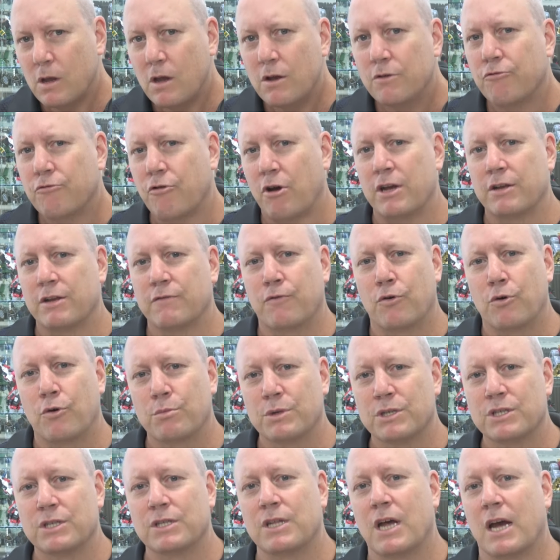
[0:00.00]

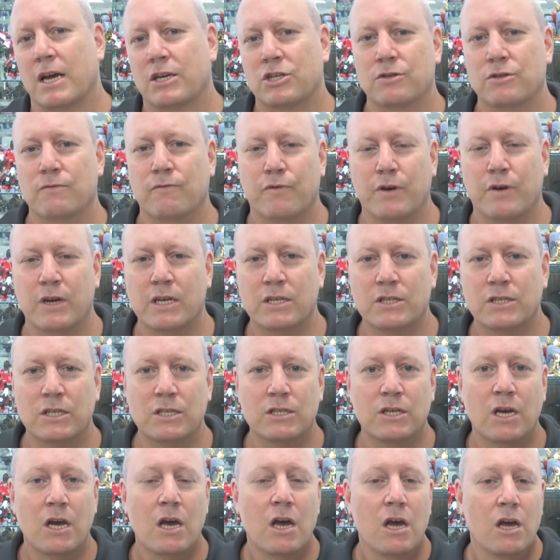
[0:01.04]
Transformers and action figures,
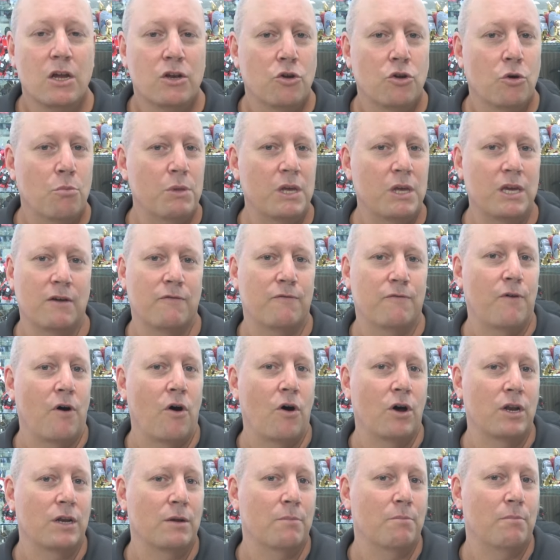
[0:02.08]
is normally you
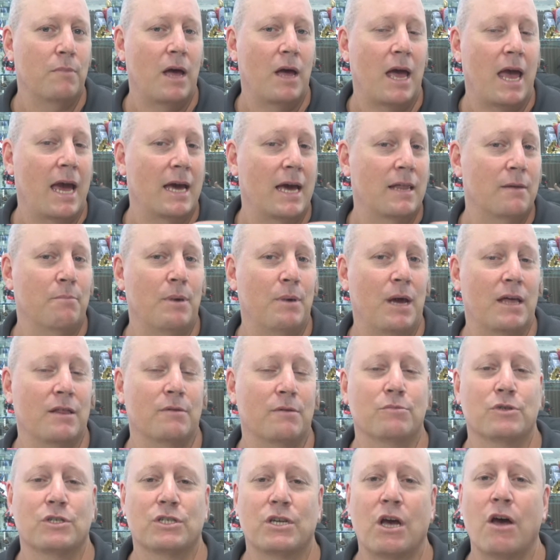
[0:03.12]
find out about
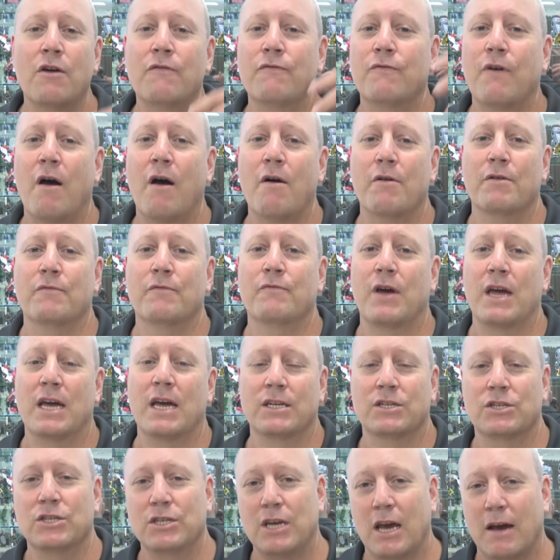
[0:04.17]
them so far in
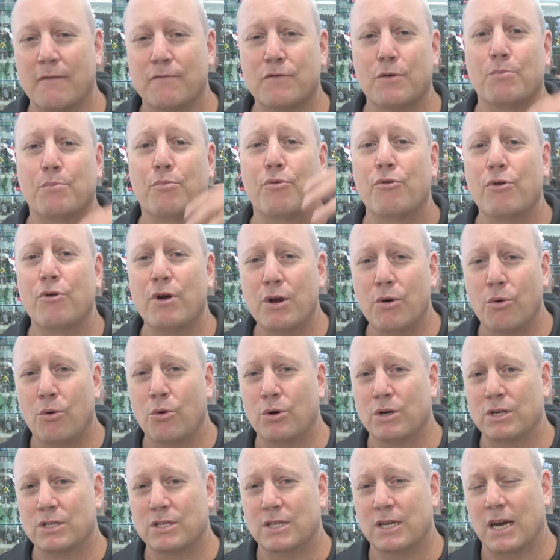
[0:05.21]
advance and you have to
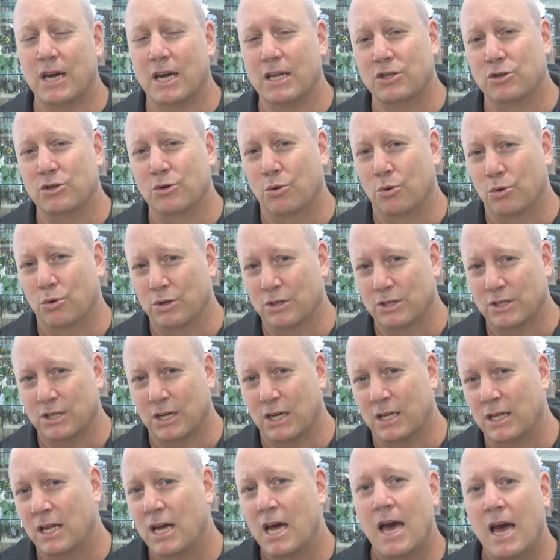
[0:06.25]
pre-order to get your orders
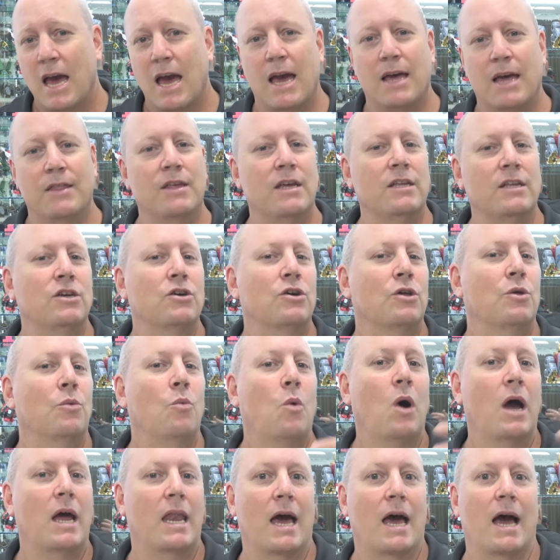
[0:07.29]
in, and then you got to
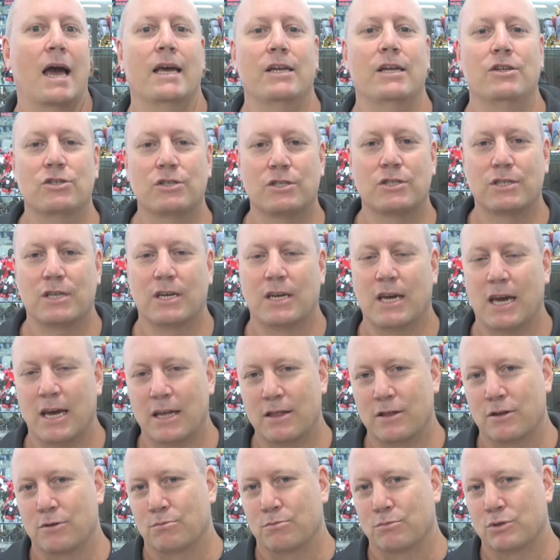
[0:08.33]
wait ages to
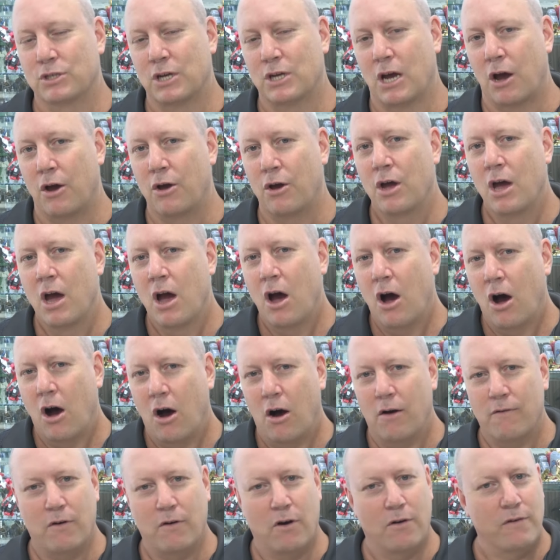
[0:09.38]
get them. So
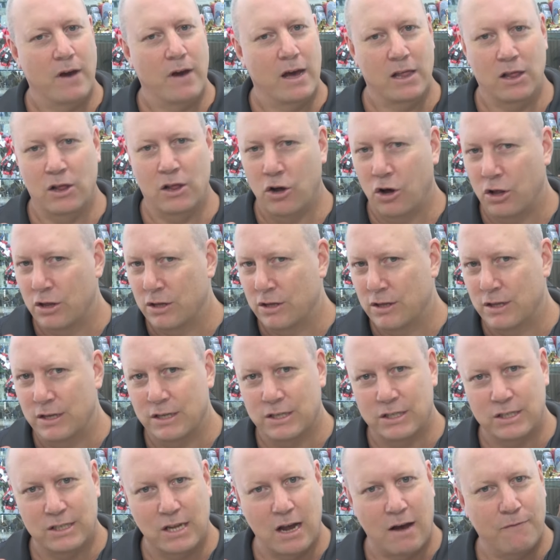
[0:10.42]
I've had a lot of
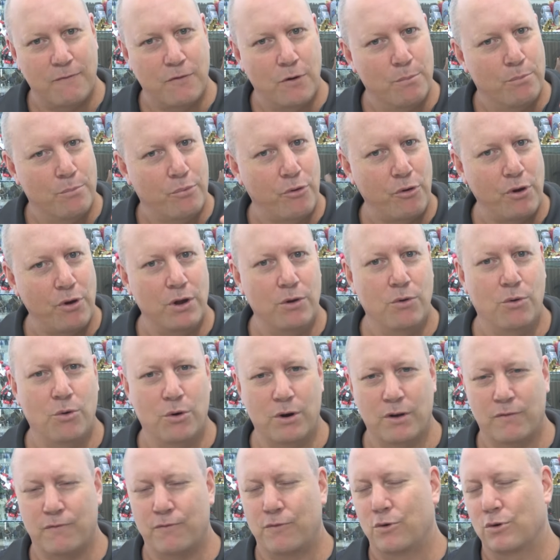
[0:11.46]
this stuff on
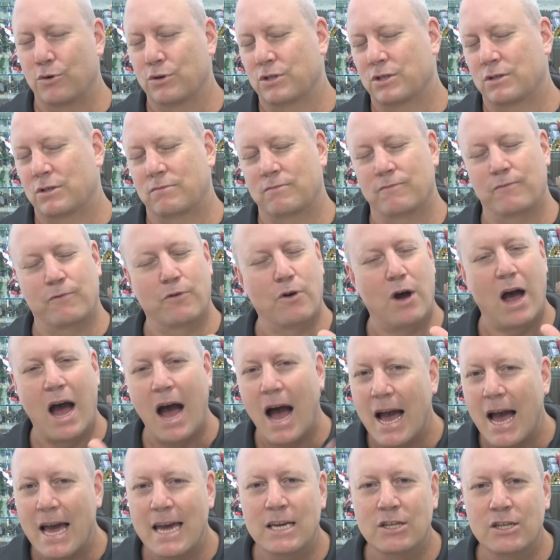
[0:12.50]
pre-order for
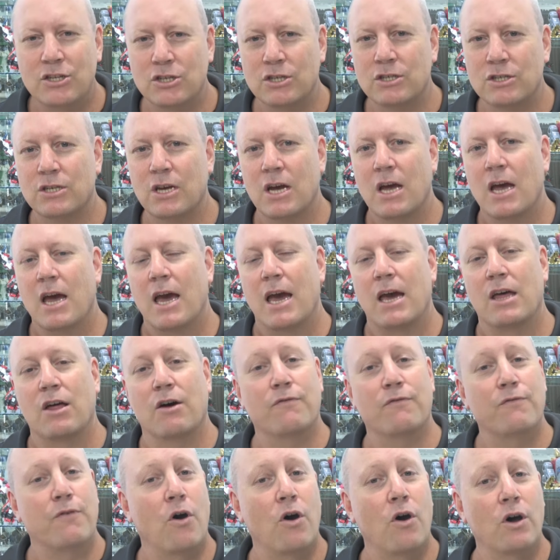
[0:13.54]
ages, and I
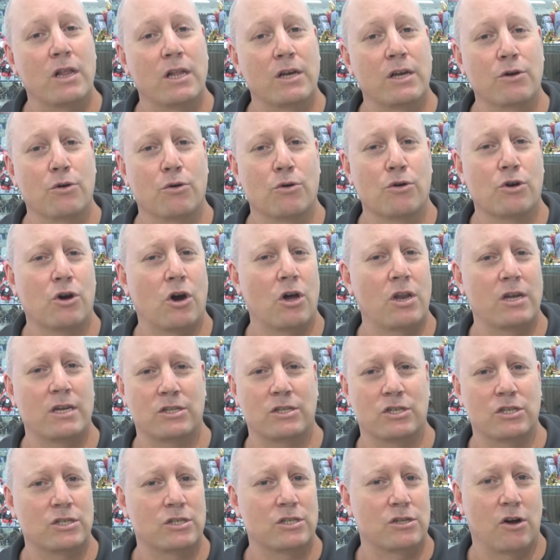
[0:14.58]
finally all got
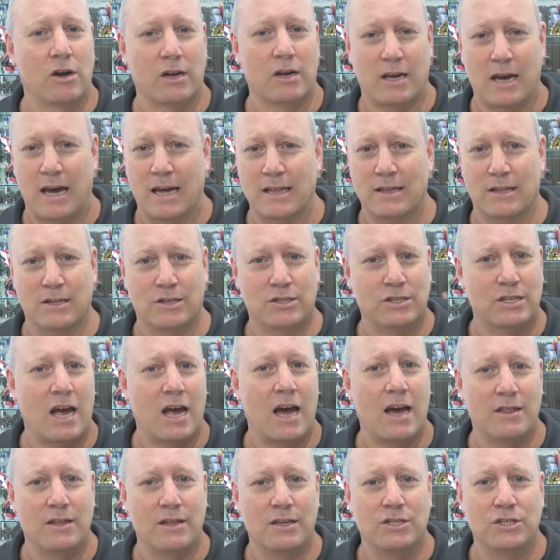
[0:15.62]
it just like at the
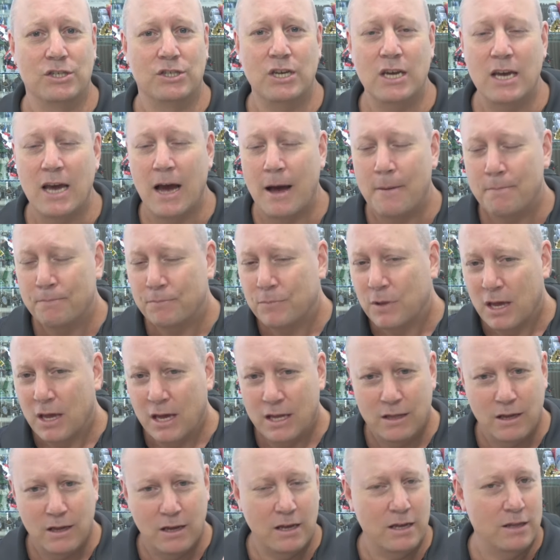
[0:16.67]
start of this year.
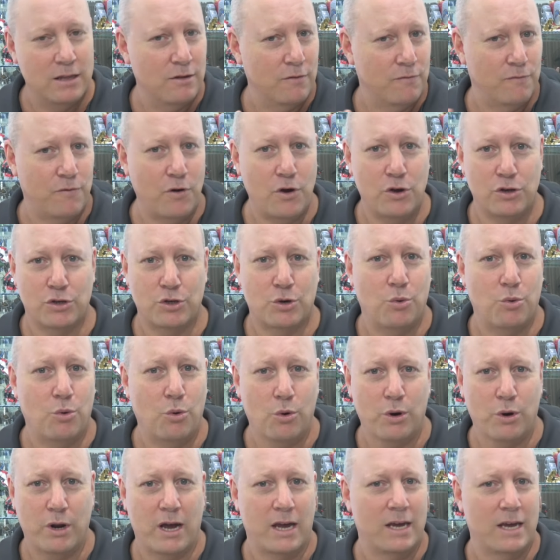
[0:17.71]
In the first
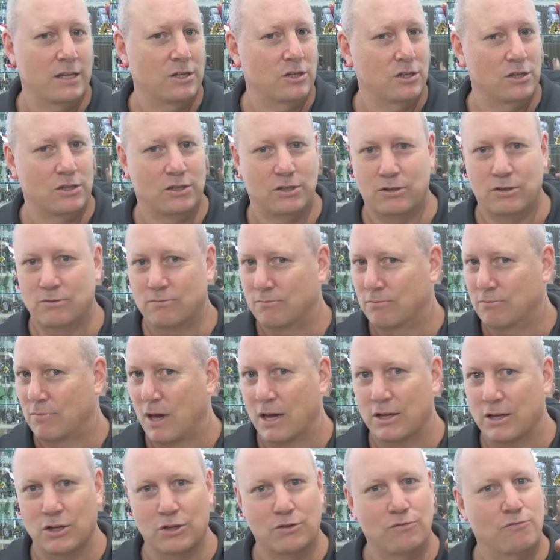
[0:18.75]
quarter, they
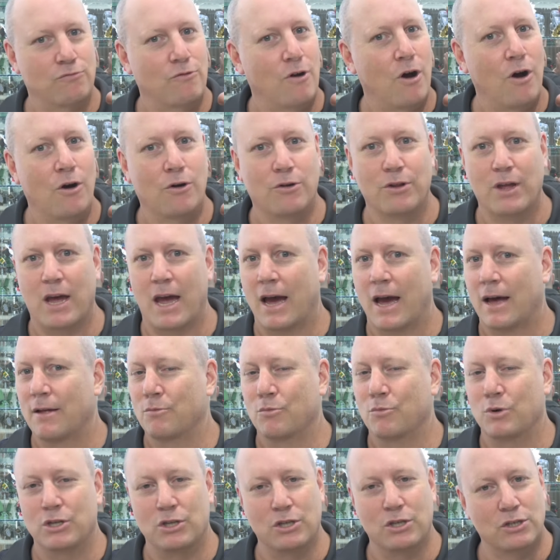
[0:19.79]
just rolled out,
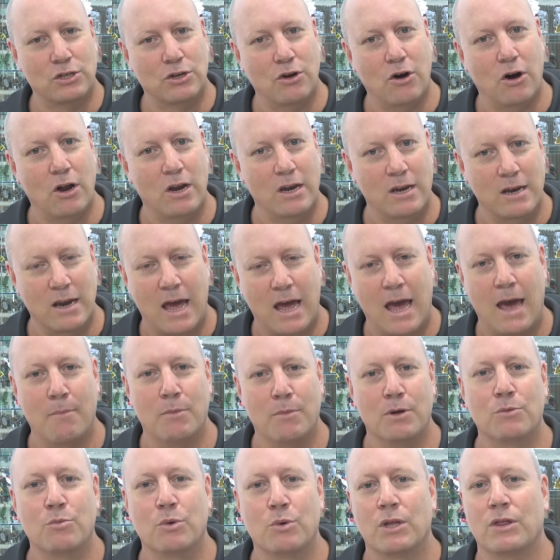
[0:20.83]
and we just got
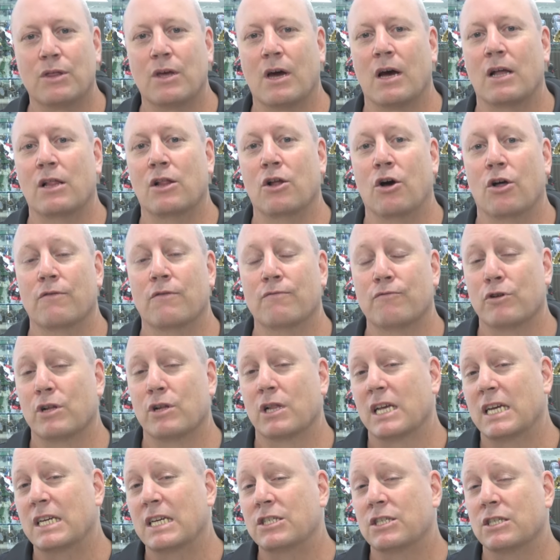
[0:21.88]
hammered with a lot of
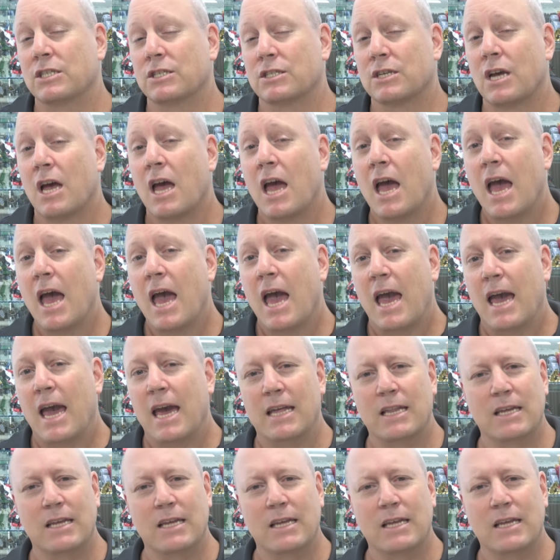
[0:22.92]
releases. And